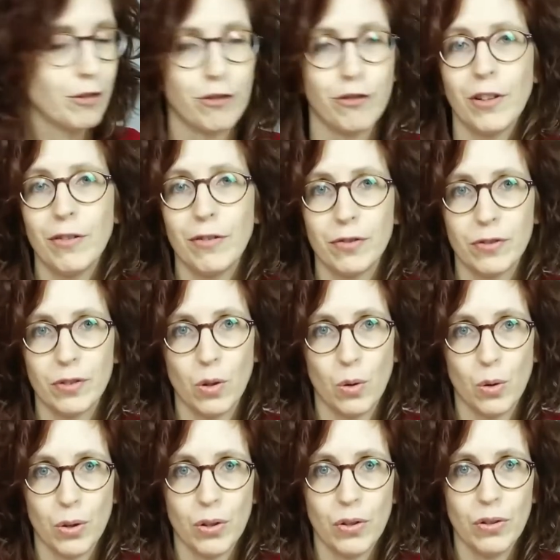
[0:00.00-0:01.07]
5th
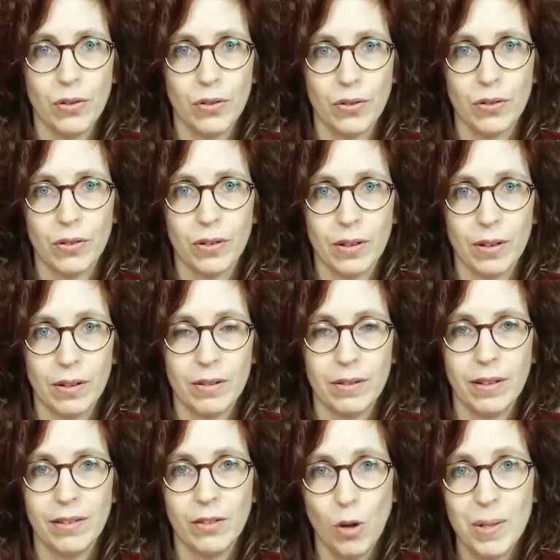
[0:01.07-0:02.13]
chord,
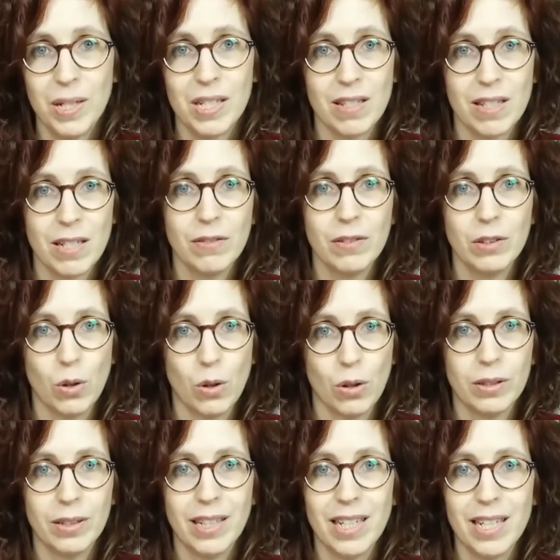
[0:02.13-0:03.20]
the dominant 7th
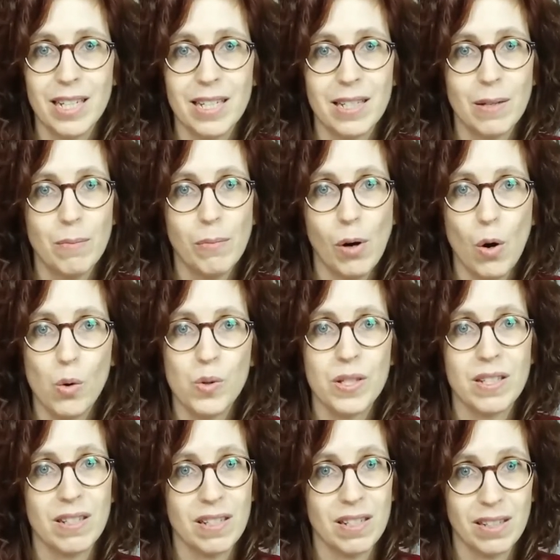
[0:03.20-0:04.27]
chord, is the
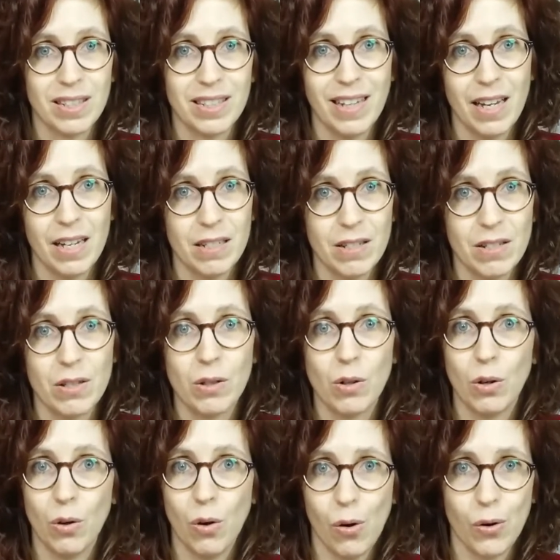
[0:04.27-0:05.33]
most tense
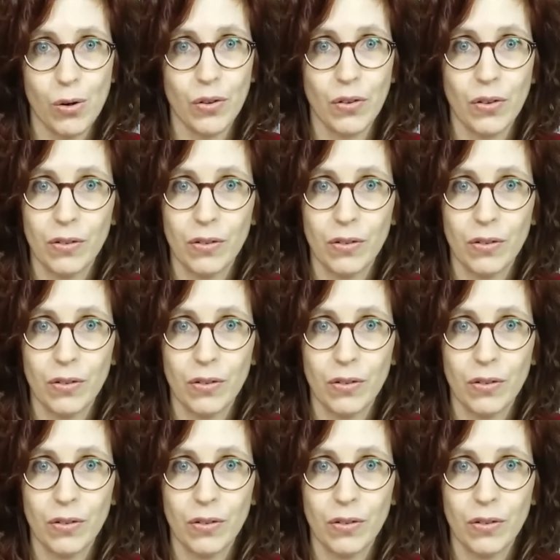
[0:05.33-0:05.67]
chord.